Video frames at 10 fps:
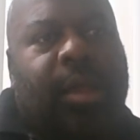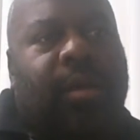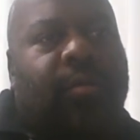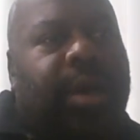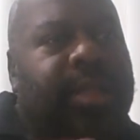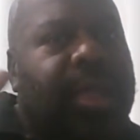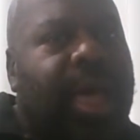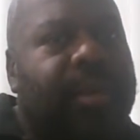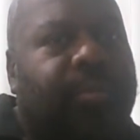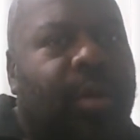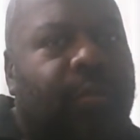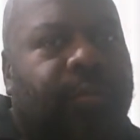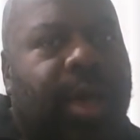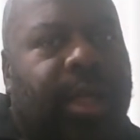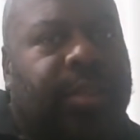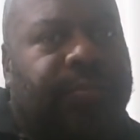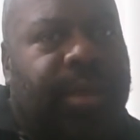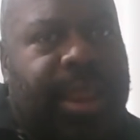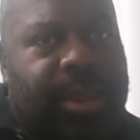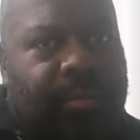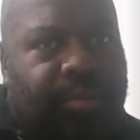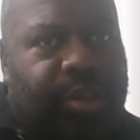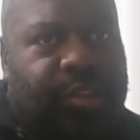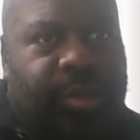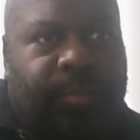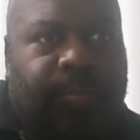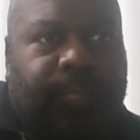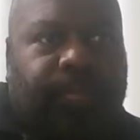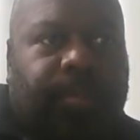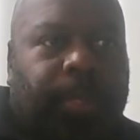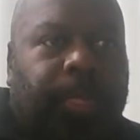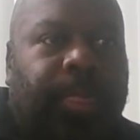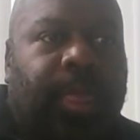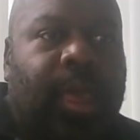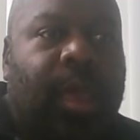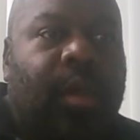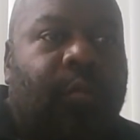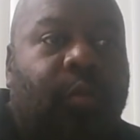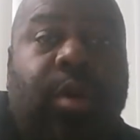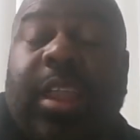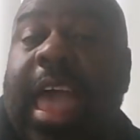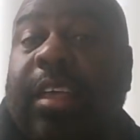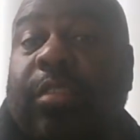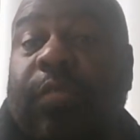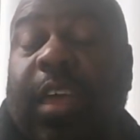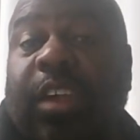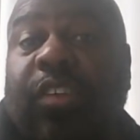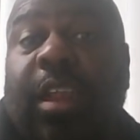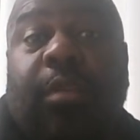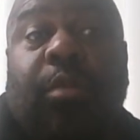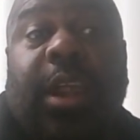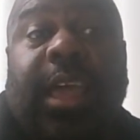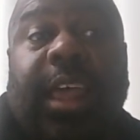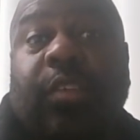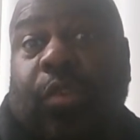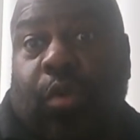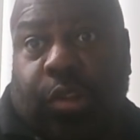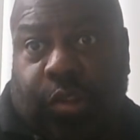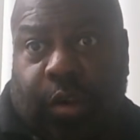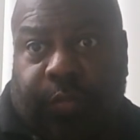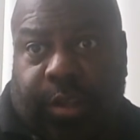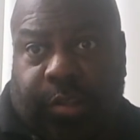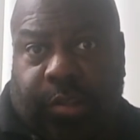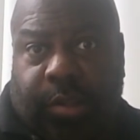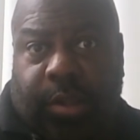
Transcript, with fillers: right? The high profile defendant prison for tax evasion and running an escort service,